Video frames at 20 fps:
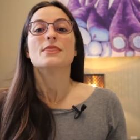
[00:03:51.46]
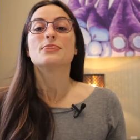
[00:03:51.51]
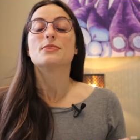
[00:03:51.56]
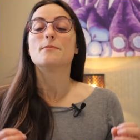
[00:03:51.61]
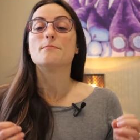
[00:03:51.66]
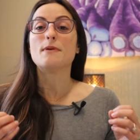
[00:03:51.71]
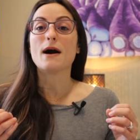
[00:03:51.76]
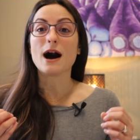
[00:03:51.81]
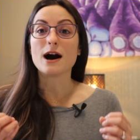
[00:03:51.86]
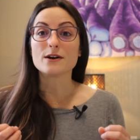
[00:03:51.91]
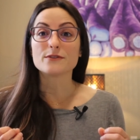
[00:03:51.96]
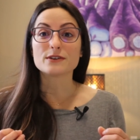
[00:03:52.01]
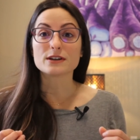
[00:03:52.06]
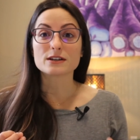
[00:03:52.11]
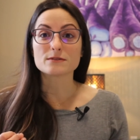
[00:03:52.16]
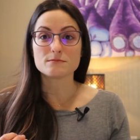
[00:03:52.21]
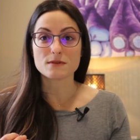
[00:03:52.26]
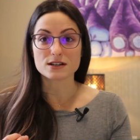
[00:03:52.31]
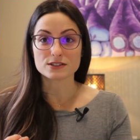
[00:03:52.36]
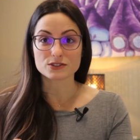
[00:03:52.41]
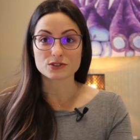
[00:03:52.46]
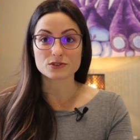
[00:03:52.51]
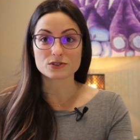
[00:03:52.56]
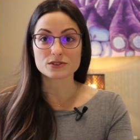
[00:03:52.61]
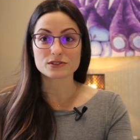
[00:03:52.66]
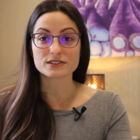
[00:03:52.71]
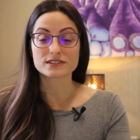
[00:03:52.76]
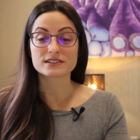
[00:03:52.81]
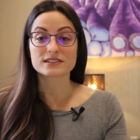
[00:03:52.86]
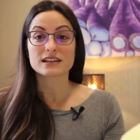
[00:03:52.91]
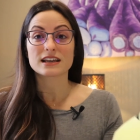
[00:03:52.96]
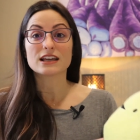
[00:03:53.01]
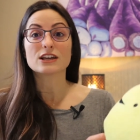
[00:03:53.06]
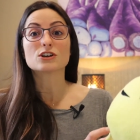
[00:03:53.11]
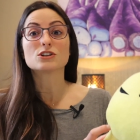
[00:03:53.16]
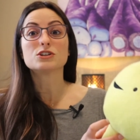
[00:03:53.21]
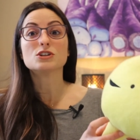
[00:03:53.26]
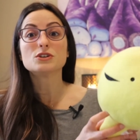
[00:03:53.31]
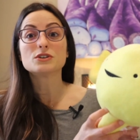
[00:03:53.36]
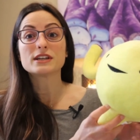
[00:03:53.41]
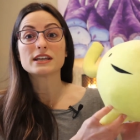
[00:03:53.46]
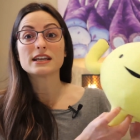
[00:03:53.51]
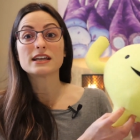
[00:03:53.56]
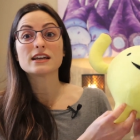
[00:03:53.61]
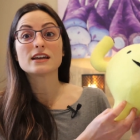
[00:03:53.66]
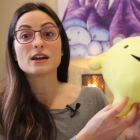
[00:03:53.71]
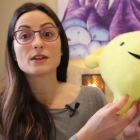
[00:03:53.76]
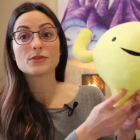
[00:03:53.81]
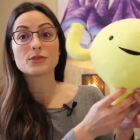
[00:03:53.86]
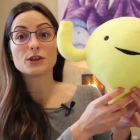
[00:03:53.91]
The pelvic muscles, including